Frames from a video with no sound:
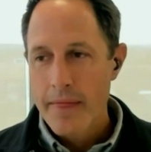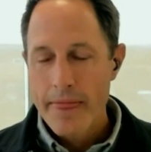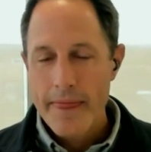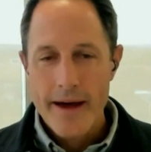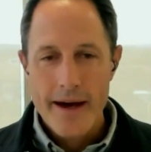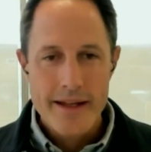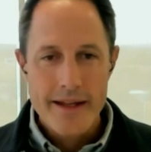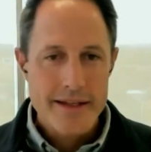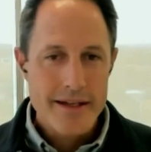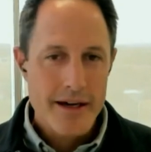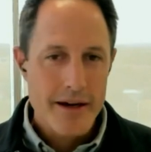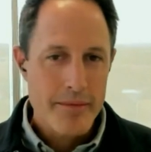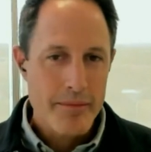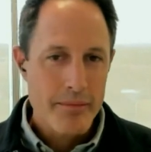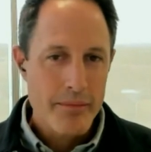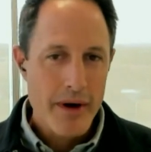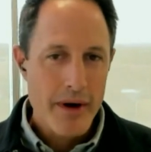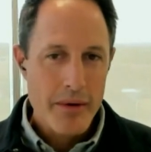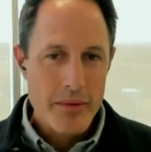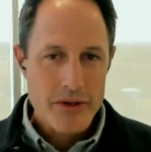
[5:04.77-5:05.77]
that
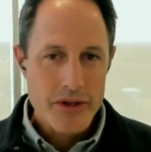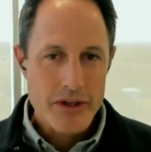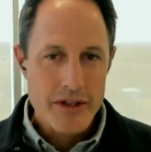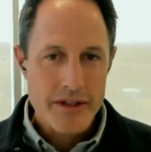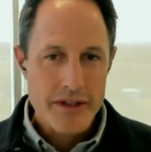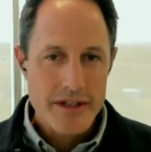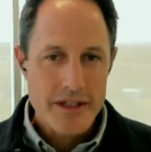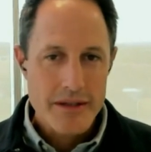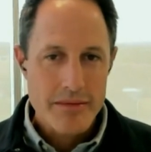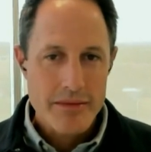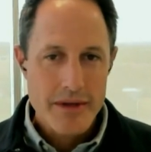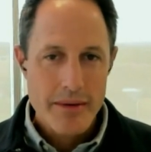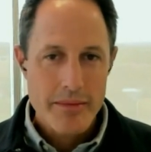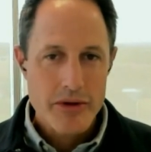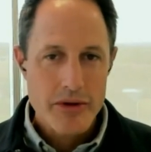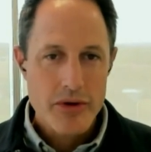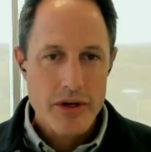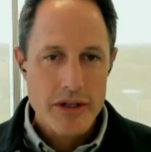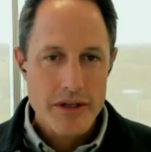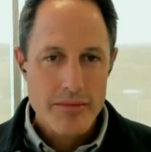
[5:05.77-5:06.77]
um, might result in some
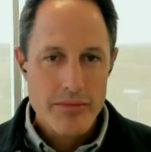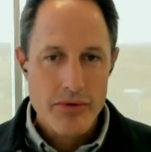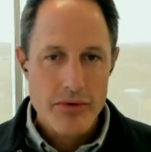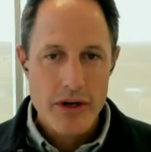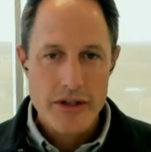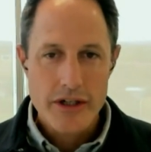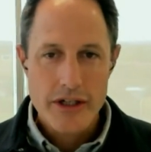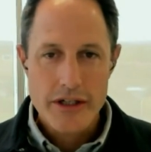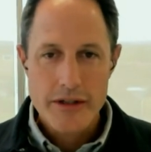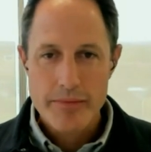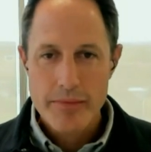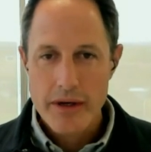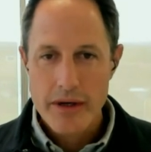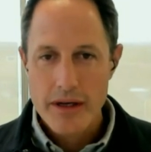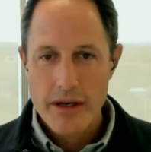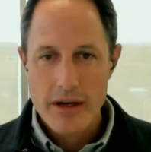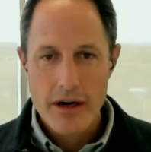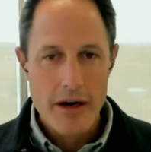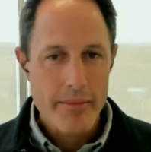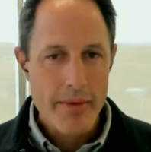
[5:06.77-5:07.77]
demonstration projects,
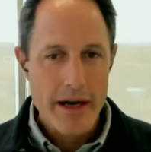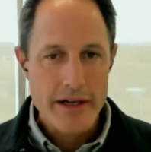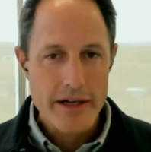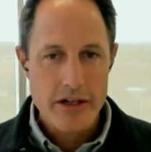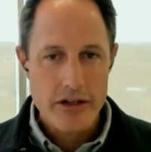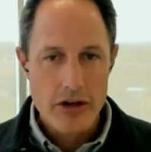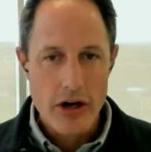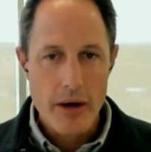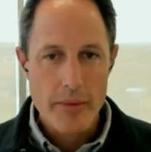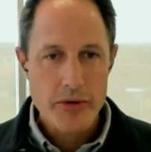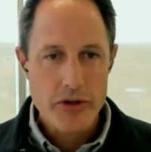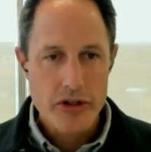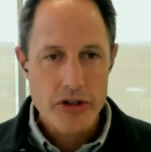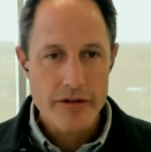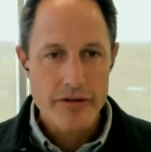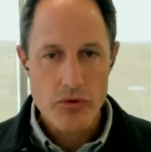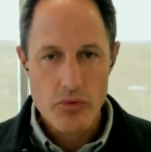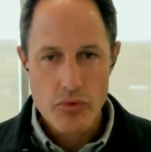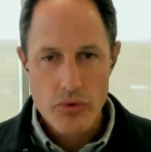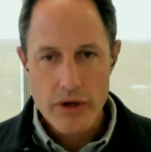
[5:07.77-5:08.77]
but not mass adoption
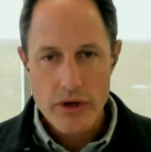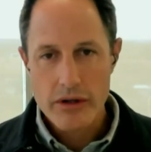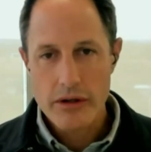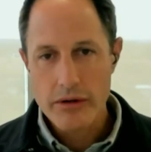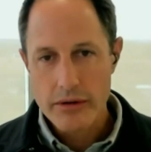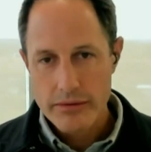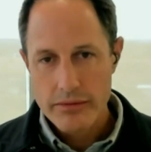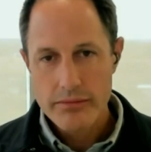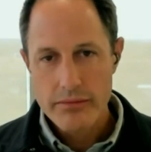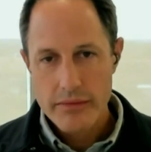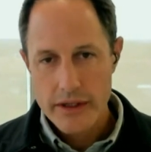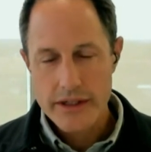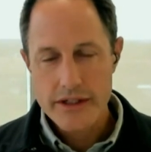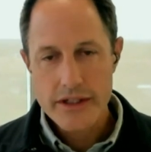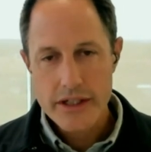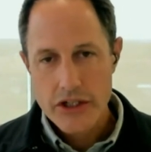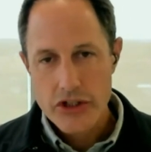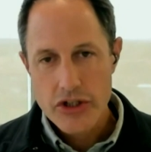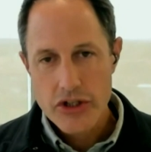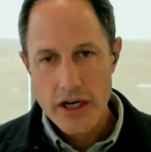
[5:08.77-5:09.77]
of a real uh,
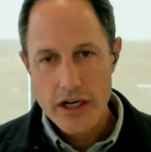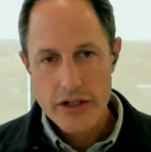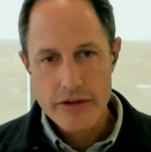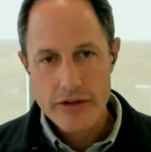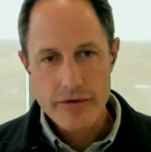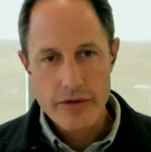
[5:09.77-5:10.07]
sea change